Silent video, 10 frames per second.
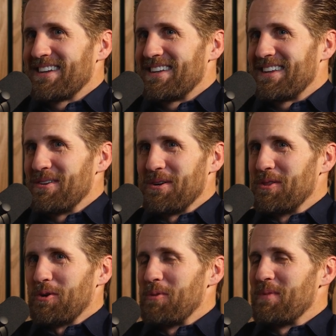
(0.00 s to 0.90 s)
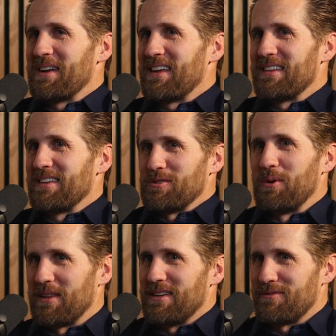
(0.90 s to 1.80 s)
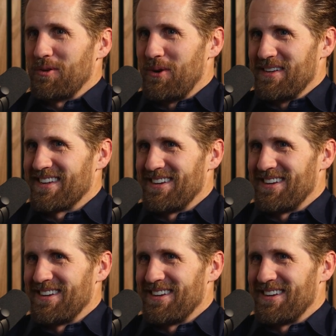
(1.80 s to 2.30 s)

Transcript: And you can throw money in the toilet if you want,